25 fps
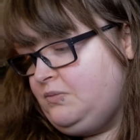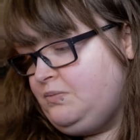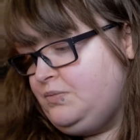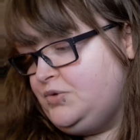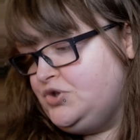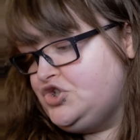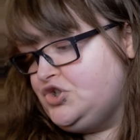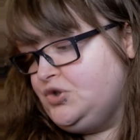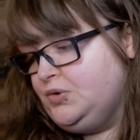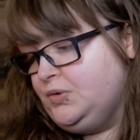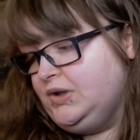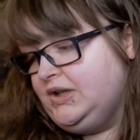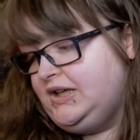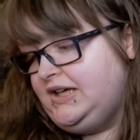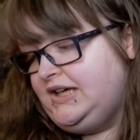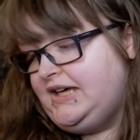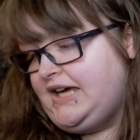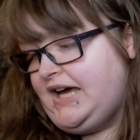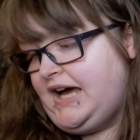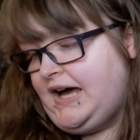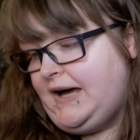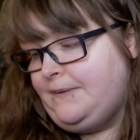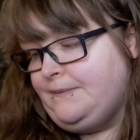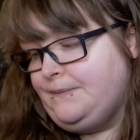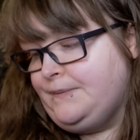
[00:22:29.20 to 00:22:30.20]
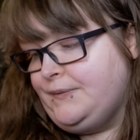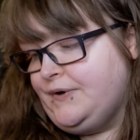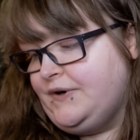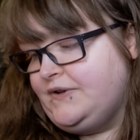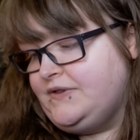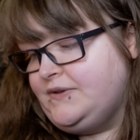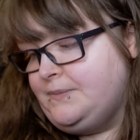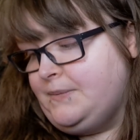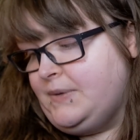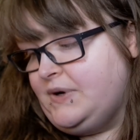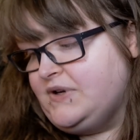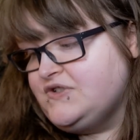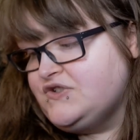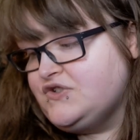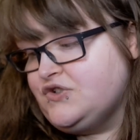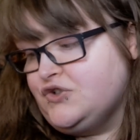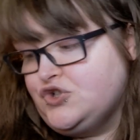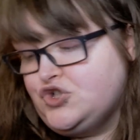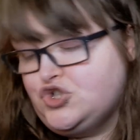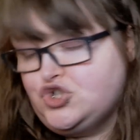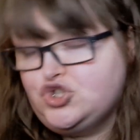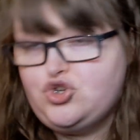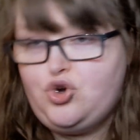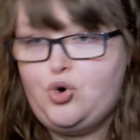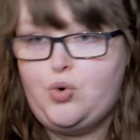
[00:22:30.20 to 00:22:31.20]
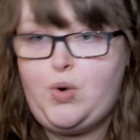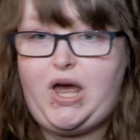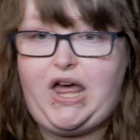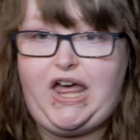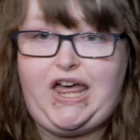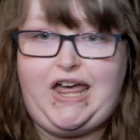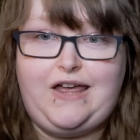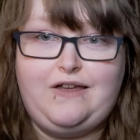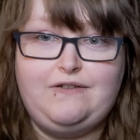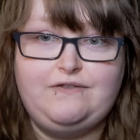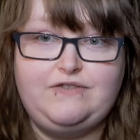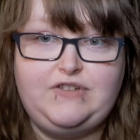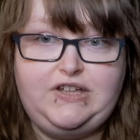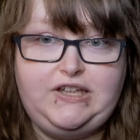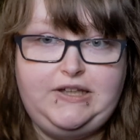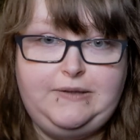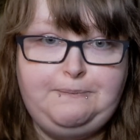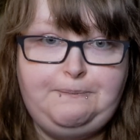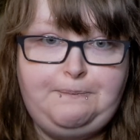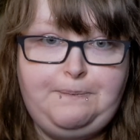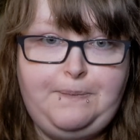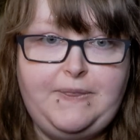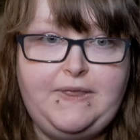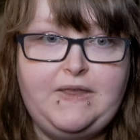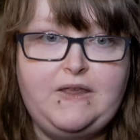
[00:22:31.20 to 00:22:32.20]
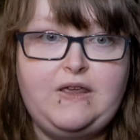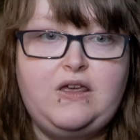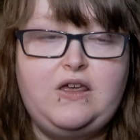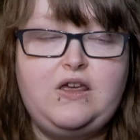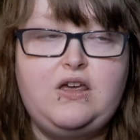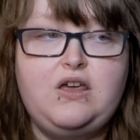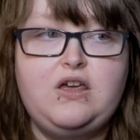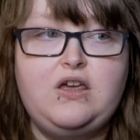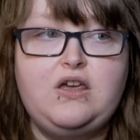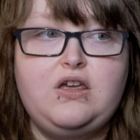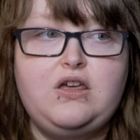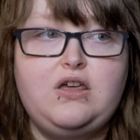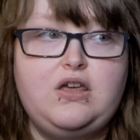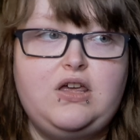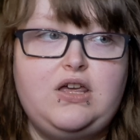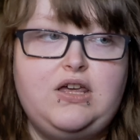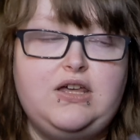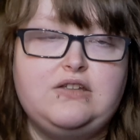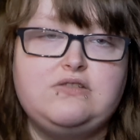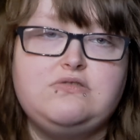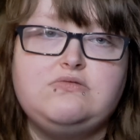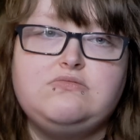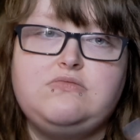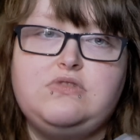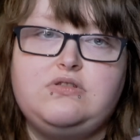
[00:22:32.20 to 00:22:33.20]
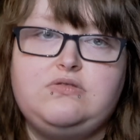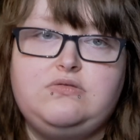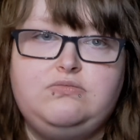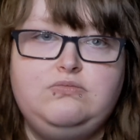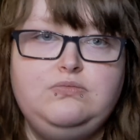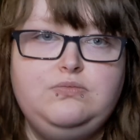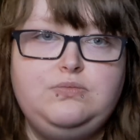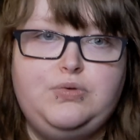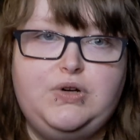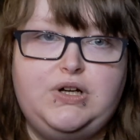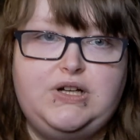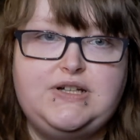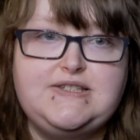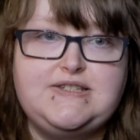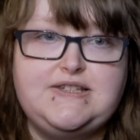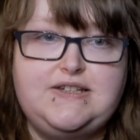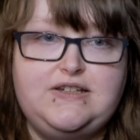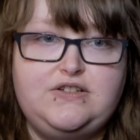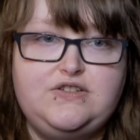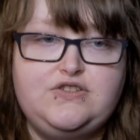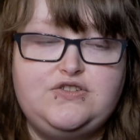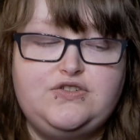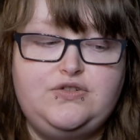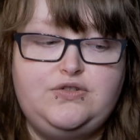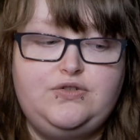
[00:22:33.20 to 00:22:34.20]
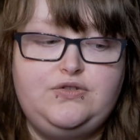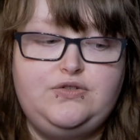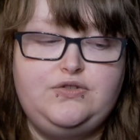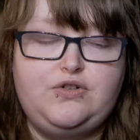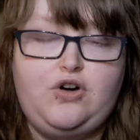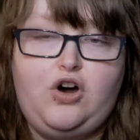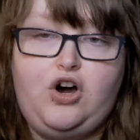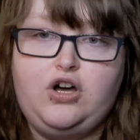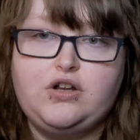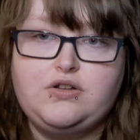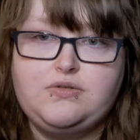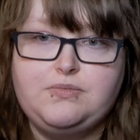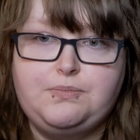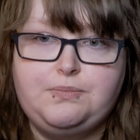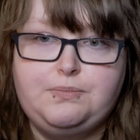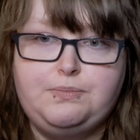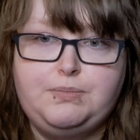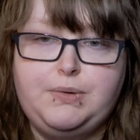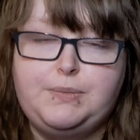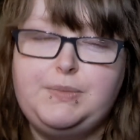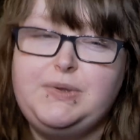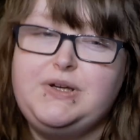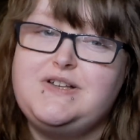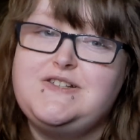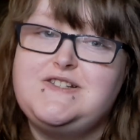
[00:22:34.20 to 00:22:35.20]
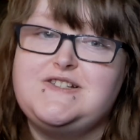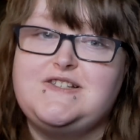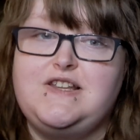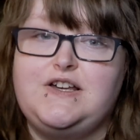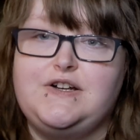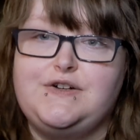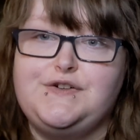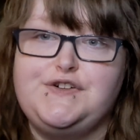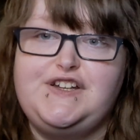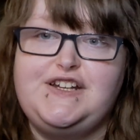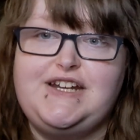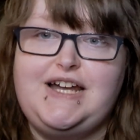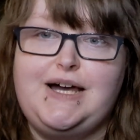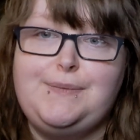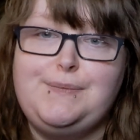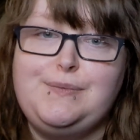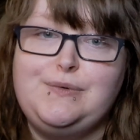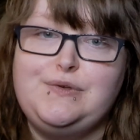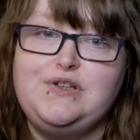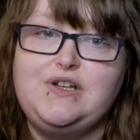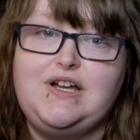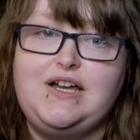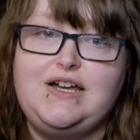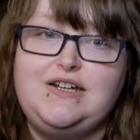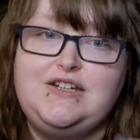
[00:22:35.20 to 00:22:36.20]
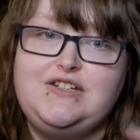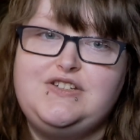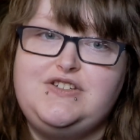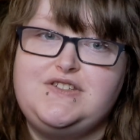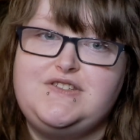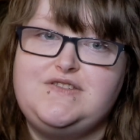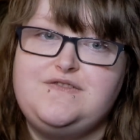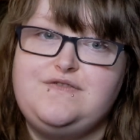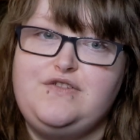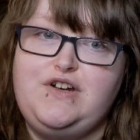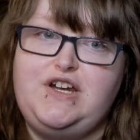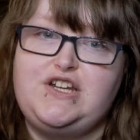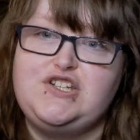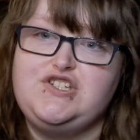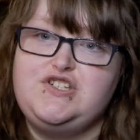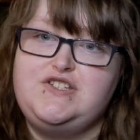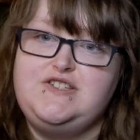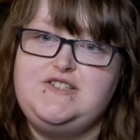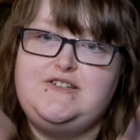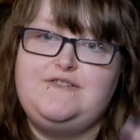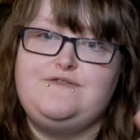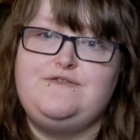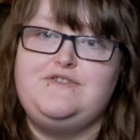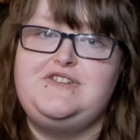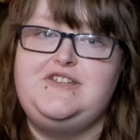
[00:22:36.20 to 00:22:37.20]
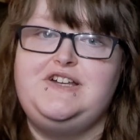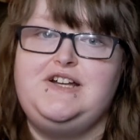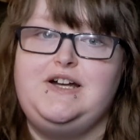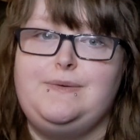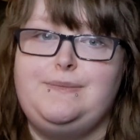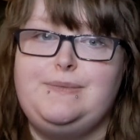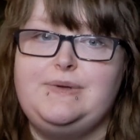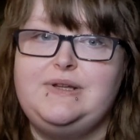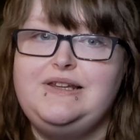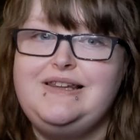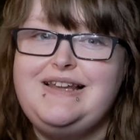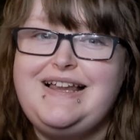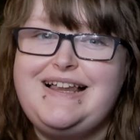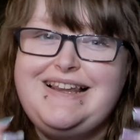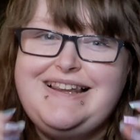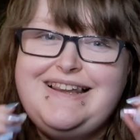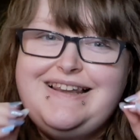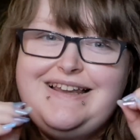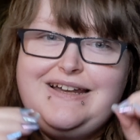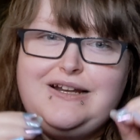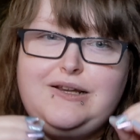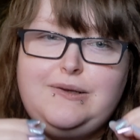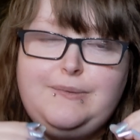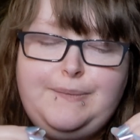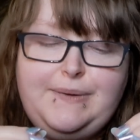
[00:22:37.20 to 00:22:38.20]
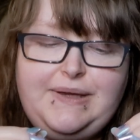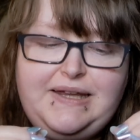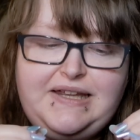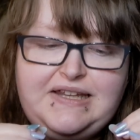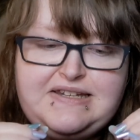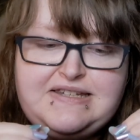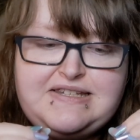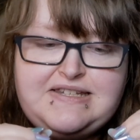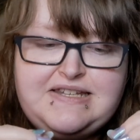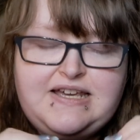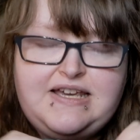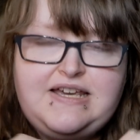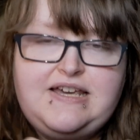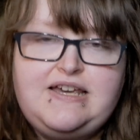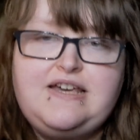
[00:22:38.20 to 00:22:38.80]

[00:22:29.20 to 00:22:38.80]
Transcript: patchouli, amber, and the musk are so heavy, it brings it into autumn, but because of that green apple, kind of just freshens everything up a little bit.